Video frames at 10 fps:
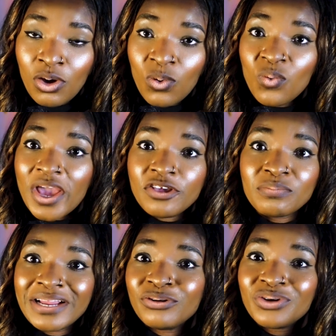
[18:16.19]
where you
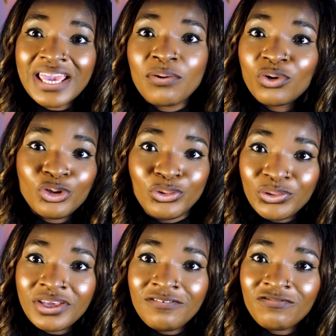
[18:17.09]
might not get what you're
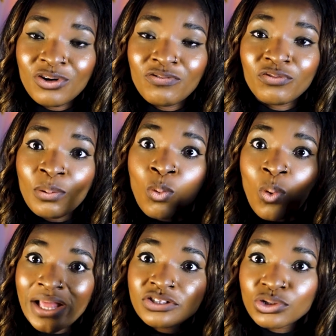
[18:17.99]
looking for from
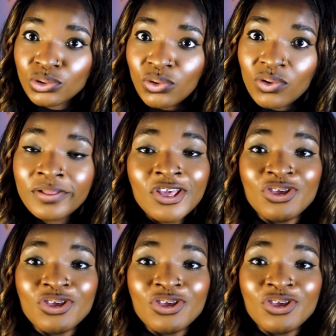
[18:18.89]
one store.